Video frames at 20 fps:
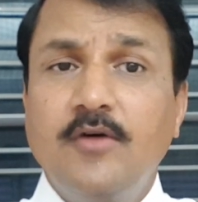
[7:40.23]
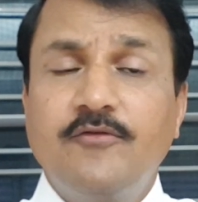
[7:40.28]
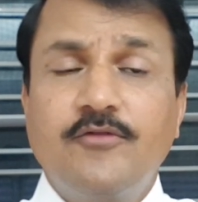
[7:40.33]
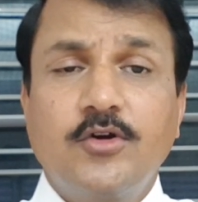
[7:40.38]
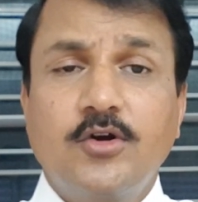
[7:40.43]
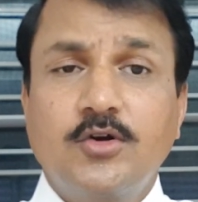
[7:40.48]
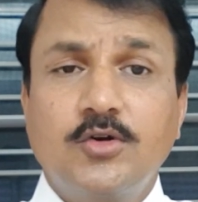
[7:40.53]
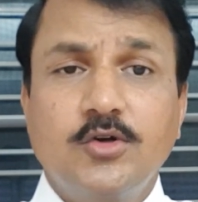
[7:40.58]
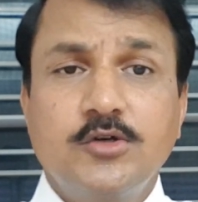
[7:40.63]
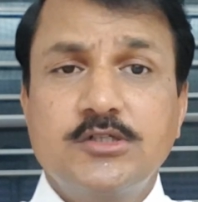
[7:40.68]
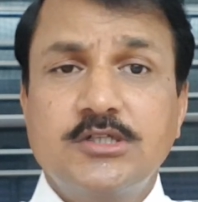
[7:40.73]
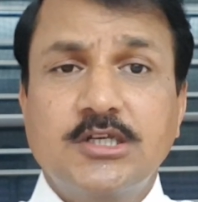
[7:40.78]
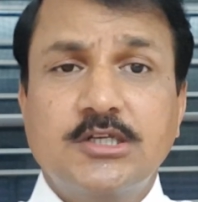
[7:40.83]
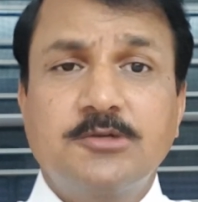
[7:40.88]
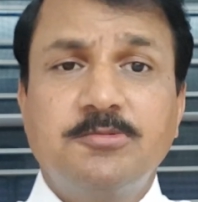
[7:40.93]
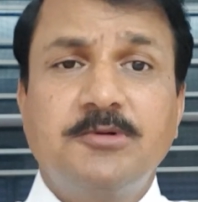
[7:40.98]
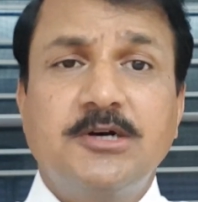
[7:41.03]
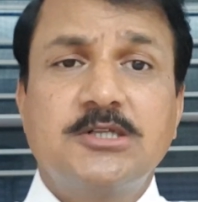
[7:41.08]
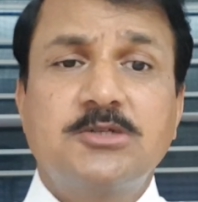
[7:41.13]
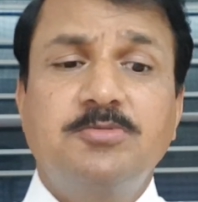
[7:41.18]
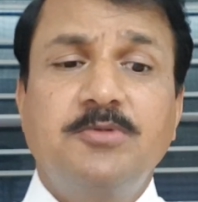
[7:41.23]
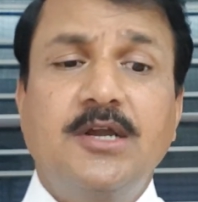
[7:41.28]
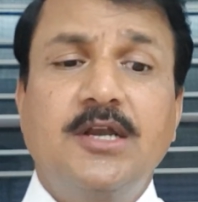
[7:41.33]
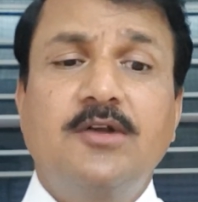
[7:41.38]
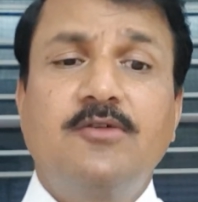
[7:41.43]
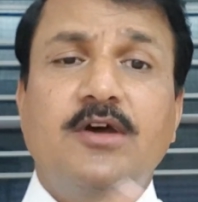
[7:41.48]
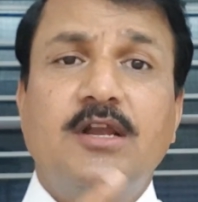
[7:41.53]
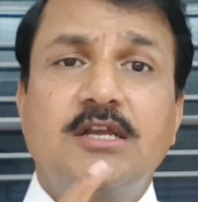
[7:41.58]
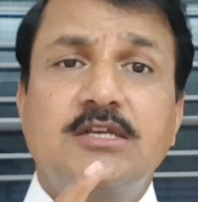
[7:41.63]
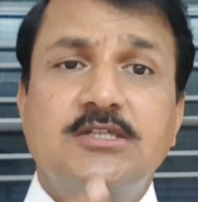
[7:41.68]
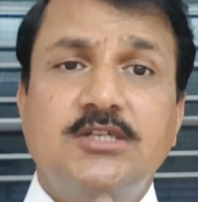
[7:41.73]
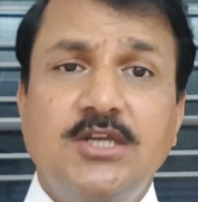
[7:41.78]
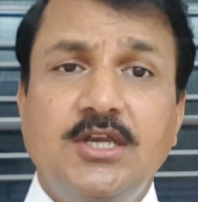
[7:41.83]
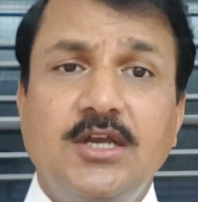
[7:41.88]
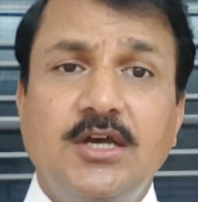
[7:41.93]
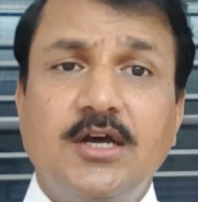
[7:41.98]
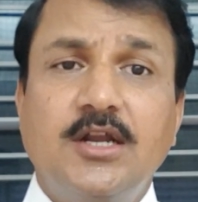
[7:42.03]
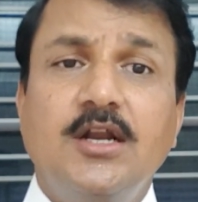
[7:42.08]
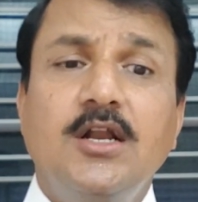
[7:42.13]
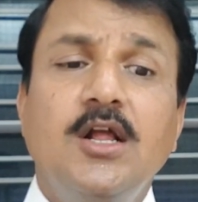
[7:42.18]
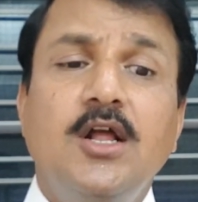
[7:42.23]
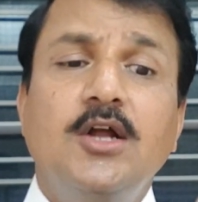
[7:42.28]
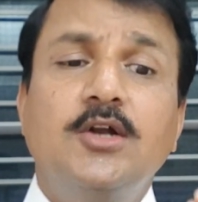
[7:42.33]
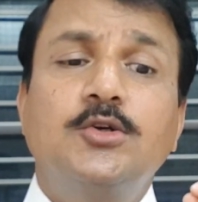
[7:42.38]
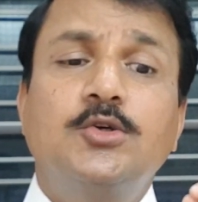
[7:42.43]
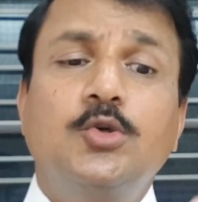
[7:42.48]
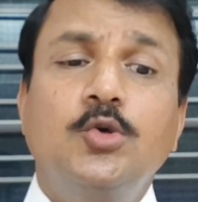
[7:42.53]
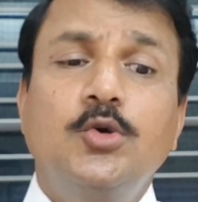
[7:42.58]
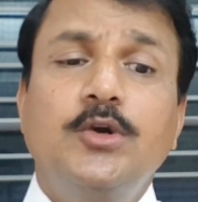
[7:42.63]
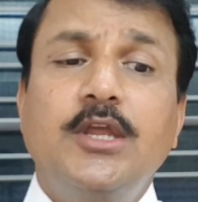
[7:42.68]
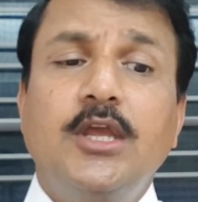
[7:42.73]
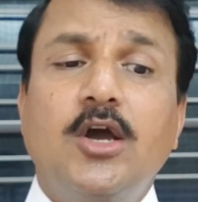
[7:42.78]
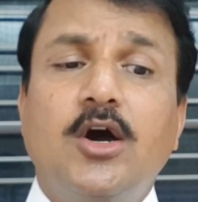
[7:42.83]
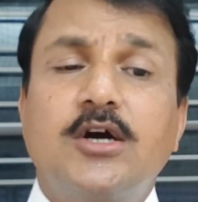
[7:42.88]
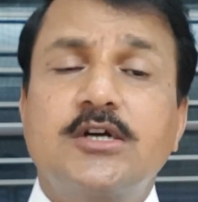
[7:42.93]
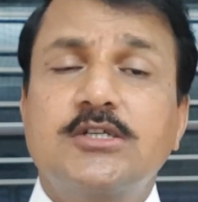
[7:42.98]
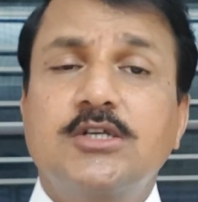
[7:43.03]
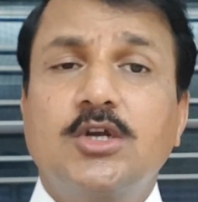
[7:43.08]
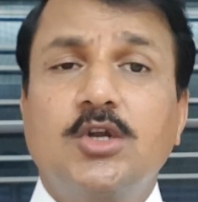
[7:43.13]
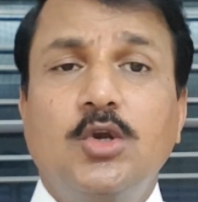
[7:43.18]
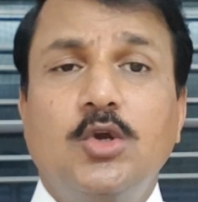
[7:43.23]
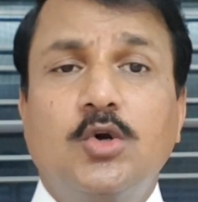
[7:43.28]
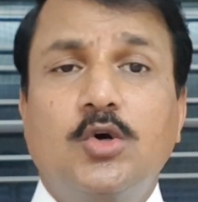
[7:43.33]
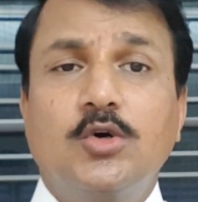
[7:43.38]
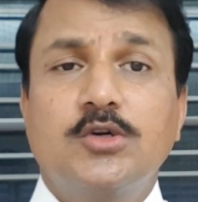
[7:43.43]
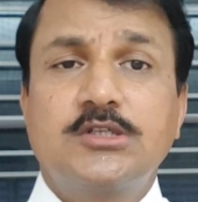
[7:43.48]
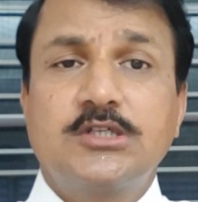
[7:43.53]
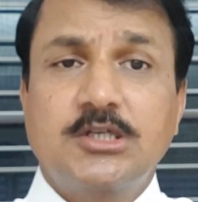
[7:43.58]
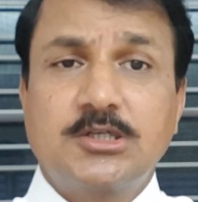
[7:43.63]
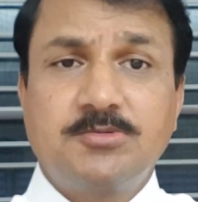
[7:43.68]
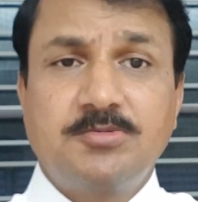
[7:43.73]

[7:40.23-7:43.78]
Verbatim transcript: fructose six phosphate, whereas here two deoxy glucose six